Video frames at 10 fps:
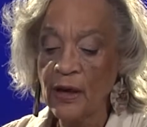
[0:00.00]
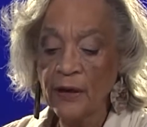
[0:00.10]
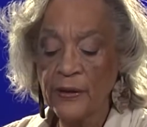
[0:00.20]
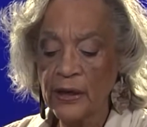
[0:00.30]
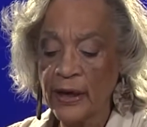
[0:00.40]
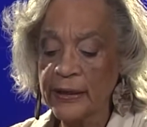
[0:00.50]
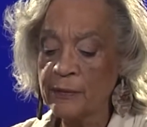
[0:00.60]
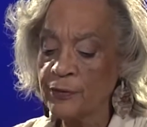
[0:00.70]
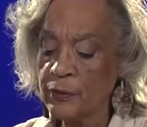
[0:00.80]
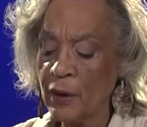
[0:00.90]
The I Am
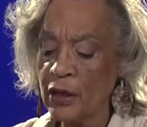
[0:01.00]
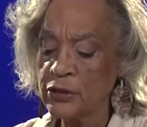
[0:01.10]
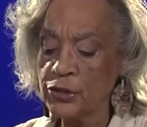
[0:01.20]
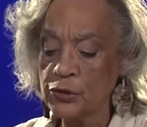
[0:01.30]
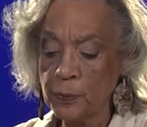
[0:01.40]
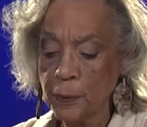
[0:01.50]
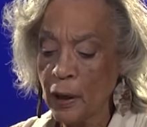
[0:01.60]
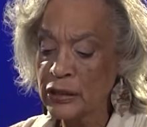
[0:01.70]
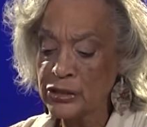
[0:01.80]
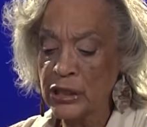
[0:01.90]
Vermont 2
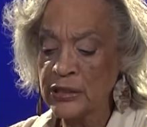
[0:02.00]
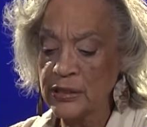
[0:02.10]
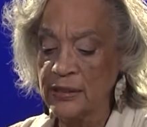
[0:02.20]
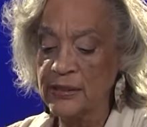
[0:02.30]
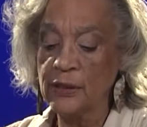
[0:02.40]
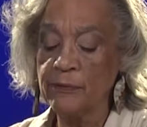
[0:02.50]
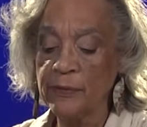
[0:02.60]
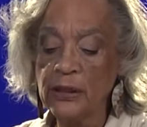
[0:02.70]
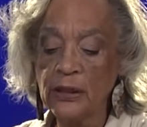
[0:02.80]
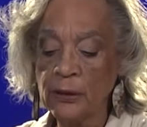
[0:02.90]
project is a
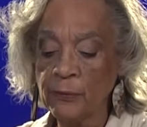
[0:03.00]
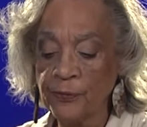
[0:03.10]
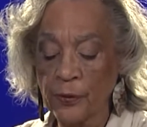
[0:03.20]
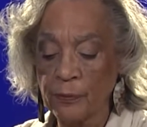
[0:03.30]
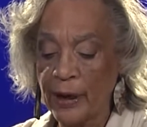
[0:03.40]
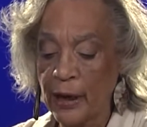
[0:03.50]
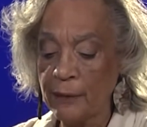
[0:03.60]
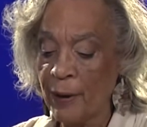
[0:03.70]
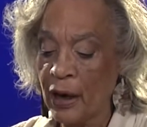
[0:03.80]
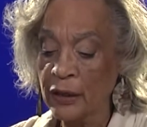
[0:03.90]
medium for
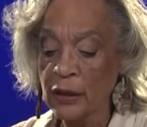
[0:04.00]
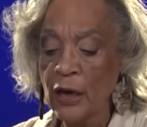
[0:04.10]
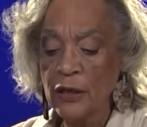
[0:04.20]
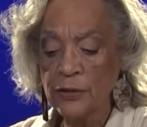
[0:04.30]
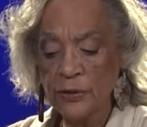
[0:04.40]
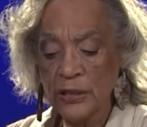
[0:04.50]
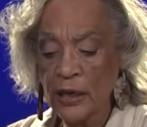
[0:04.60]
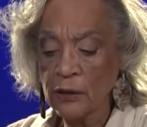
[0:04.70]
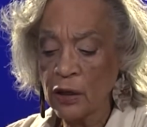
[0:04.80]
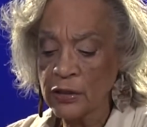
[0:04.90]
BIPOC to
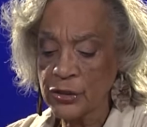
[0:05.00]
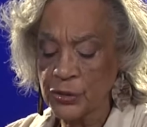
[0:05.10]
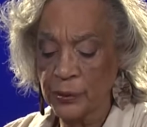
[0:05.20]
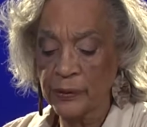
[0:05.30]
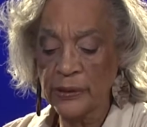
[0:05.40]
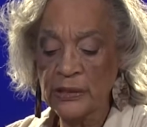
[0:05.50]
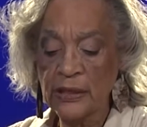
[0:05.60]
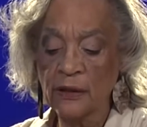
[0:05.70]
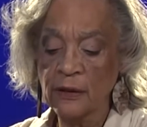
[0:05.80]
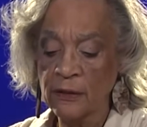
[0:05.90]
tell our stories
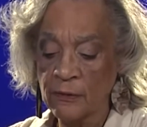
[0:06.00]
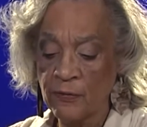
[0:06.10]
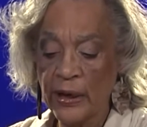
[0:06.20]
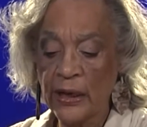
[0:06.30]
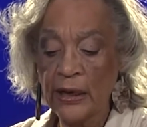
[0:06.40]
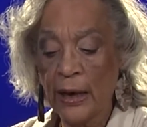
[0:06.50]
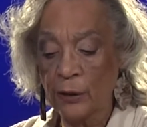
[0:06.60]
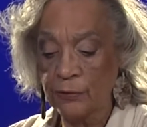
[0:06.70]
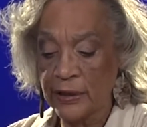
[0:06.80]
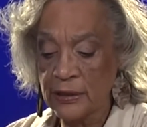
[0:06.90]
and convey how
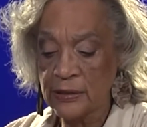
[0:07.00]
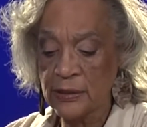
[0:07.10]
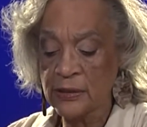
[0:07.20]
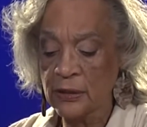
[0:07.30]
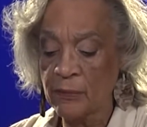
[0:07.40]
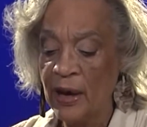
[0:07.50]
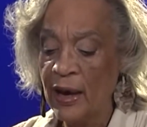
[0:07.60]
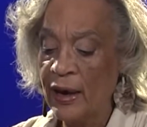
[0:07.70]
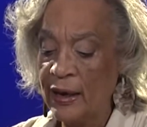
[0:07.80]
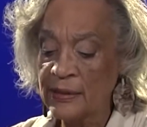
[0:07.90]
racism
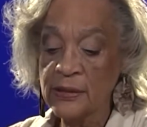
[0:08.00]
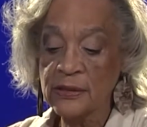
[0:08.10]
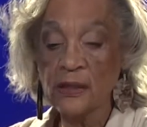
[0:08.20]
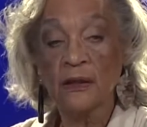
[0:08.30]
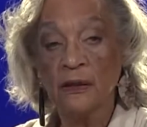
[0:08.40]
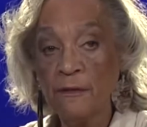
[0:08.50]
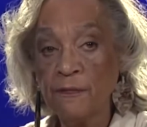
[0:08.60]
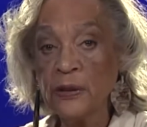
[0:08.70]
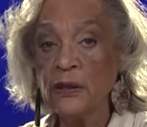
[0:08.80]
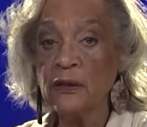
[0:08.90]
has a
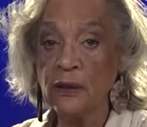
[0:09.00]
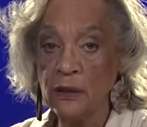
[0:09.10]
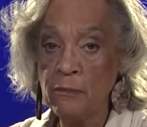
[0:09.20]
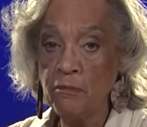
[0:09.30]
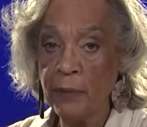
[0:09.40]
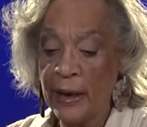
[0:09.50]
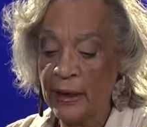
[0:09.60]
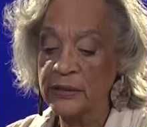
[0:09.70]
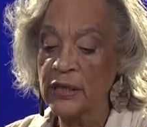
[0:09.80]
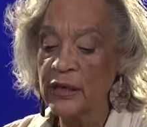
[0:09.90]
significant
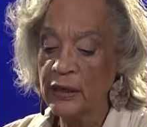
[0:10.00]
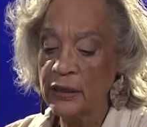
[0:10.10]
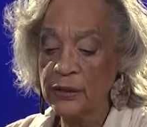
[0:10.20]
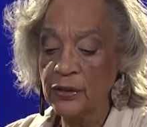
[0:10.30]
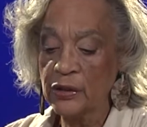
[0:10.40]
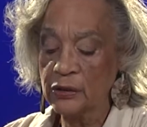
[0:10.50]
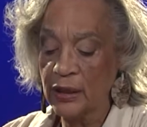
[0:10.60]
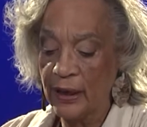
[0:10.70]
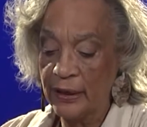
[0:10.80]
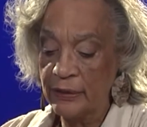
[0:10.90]
impact in our
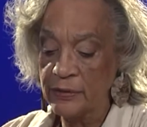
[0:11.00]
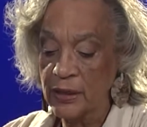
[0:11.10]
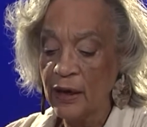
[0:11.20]
lives.